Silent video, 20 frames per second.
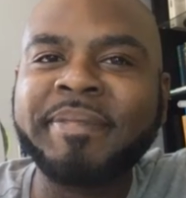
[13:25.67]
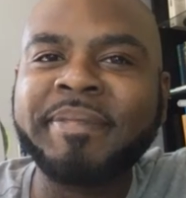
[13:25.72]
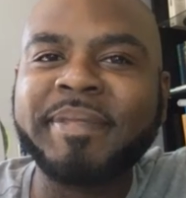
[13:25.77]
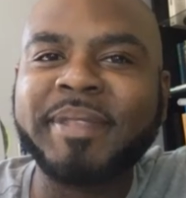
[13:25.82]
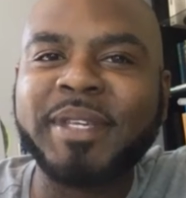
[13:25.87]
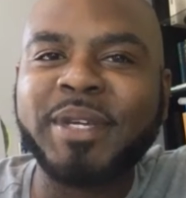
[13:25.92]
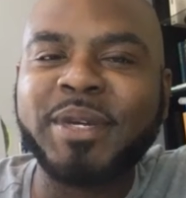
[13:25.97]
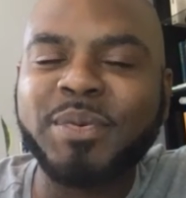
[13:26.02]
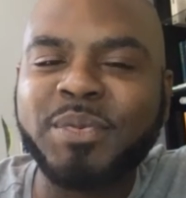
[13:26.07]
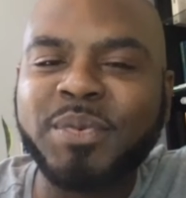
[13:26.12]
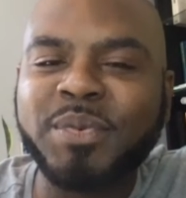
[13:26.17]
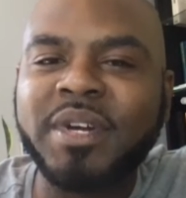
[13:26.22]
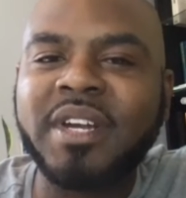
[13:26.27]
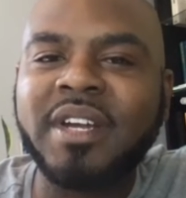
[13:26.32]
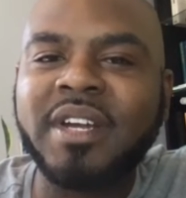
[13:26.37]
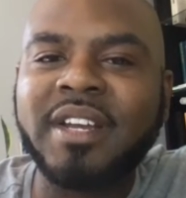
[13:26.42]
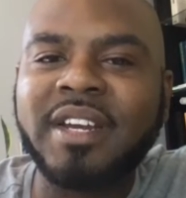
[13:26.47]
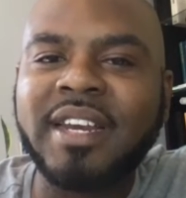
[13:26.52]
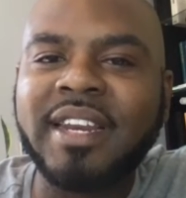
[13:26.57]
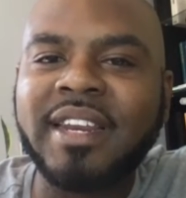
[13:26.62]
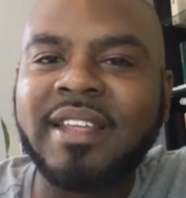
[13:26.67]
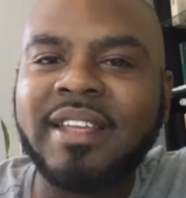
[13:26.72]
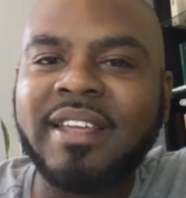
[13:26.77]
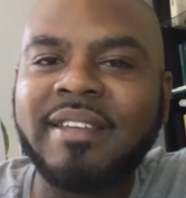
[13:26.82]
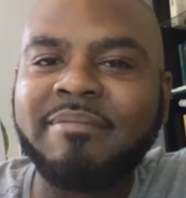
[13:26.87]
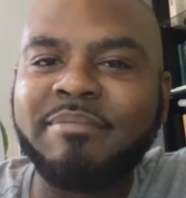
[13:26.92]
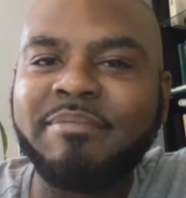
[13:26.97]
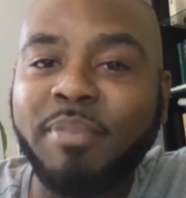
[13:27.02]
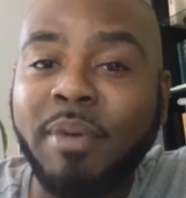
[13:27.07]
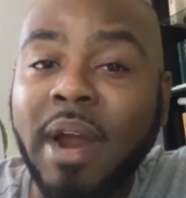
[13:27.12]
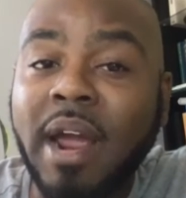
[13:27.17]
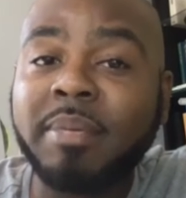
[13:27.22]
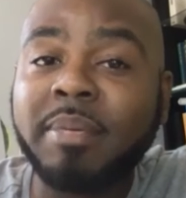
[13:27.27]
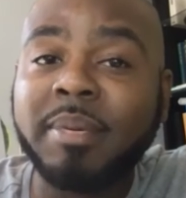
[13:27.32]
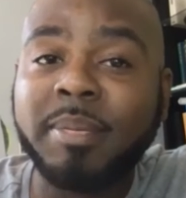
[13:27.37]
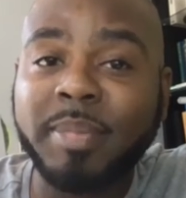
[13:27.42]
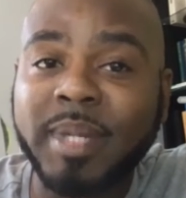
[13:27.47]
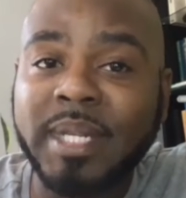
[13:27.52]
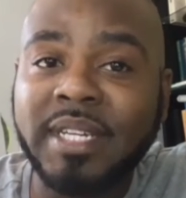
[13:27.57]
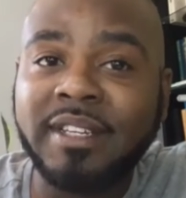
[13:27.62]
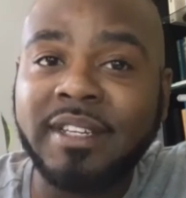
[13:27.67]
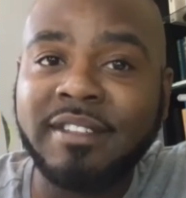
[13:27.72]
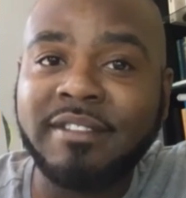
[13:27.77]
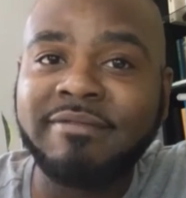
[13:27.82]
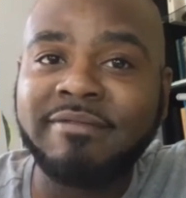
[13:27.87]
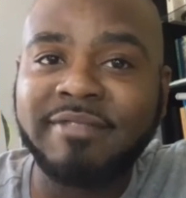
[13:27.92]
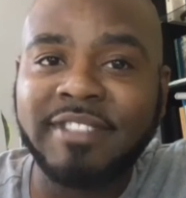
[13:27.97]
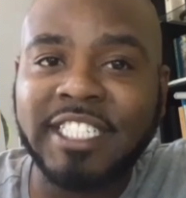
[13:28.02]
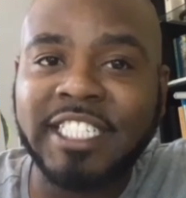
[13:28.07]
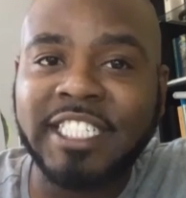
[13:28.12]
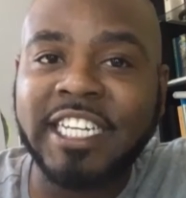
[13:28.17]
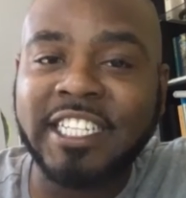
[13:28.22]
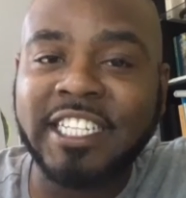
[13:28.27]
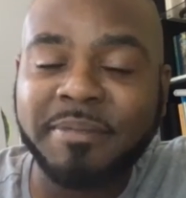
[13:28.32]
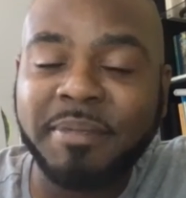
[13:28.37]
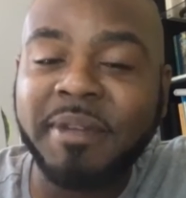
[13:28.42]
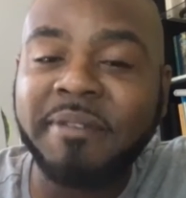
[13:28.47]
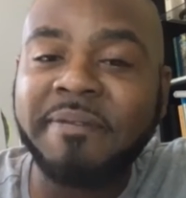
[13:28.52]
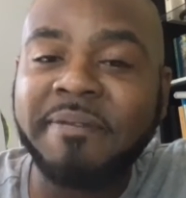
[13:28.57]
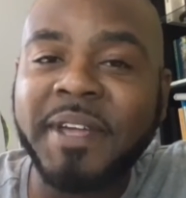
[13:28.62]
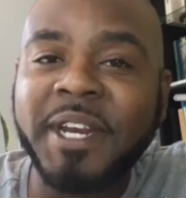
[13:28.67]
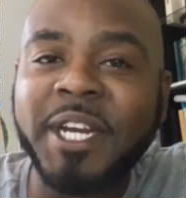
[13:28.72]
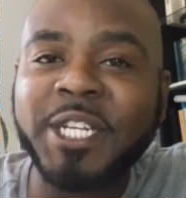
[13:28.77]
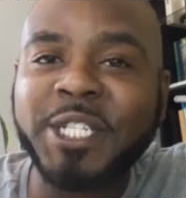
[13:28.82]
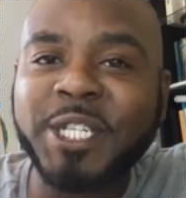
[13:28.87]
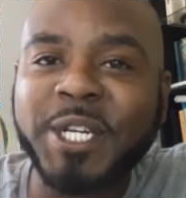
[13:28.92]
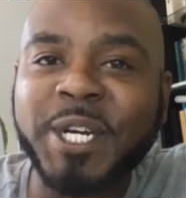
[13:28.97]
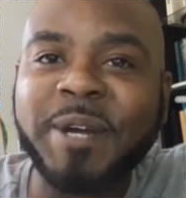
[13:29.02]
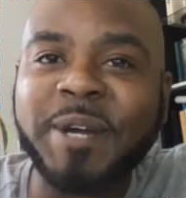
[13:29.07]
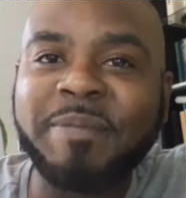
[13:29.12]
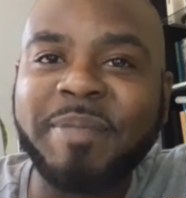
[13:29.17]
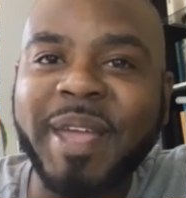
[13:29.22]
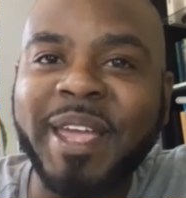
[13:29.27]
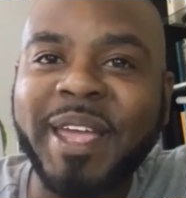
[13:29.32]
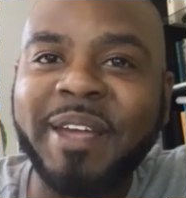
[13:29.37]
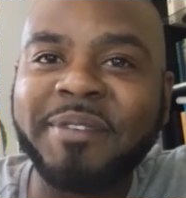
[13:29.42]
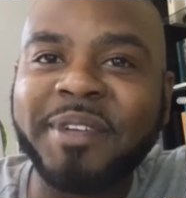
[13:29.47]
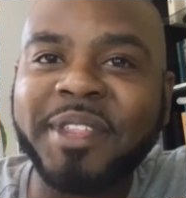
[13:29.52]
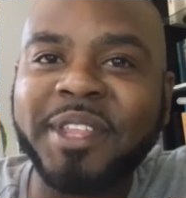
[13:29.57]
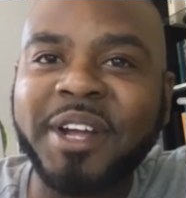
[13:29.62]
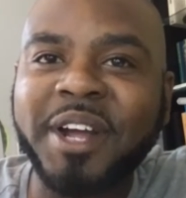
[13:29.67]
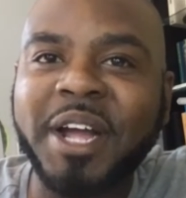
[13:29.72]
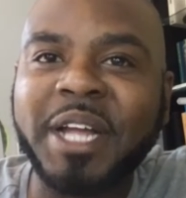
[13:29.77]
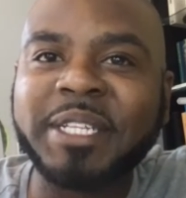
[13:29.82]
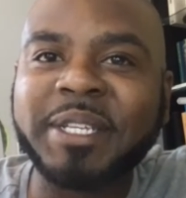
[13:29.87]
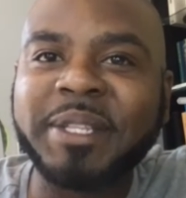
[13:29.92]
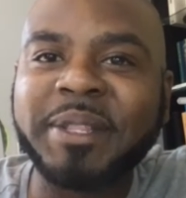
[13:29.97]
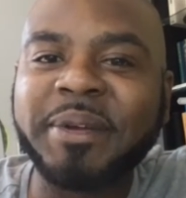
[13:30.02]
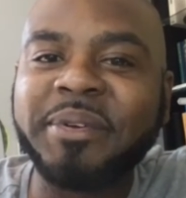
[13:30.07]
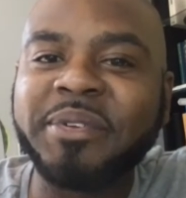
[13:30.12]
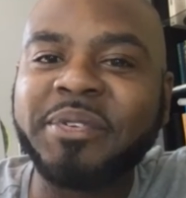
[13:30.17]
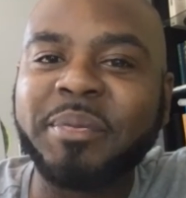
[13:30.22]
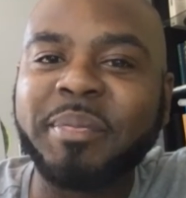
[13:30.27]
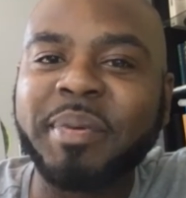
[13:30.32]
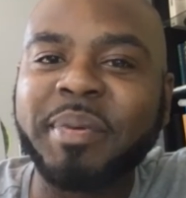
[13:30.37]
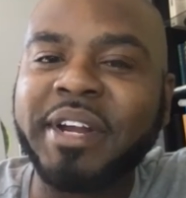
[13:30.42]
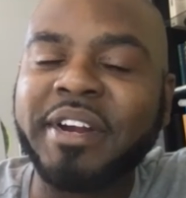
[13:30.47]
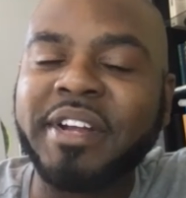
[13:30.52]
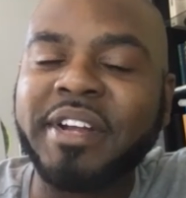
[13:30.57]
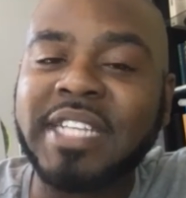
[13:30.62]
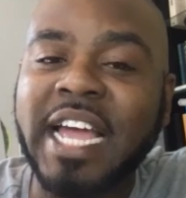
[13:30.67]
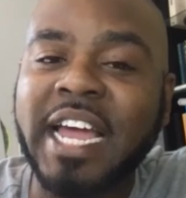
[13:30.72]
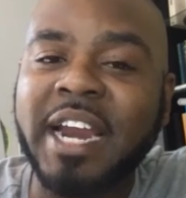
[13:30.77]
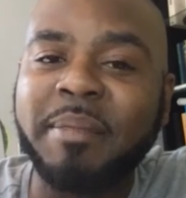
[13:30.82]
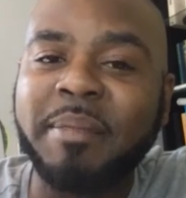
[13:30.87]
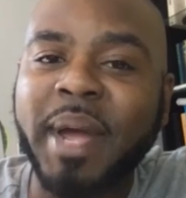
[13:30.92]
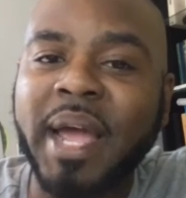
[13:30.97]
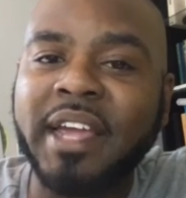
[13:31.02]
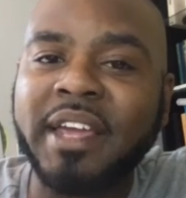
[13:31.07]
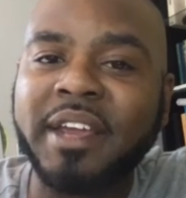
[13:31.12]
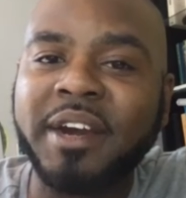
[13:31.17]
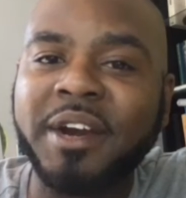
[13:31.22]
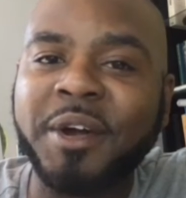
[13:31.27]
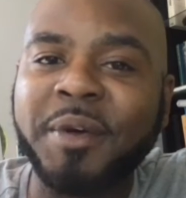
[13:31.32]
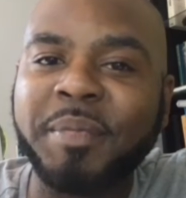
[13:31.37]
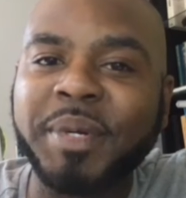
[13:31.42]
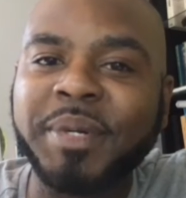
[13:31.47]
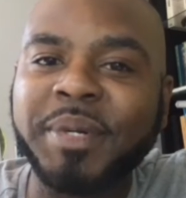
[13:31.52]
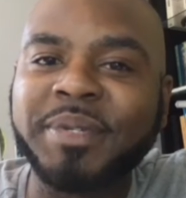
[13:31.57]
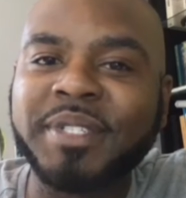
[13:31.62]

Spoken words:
you would probably just be finishing up paying for the cost of those repairs out of pocket almost.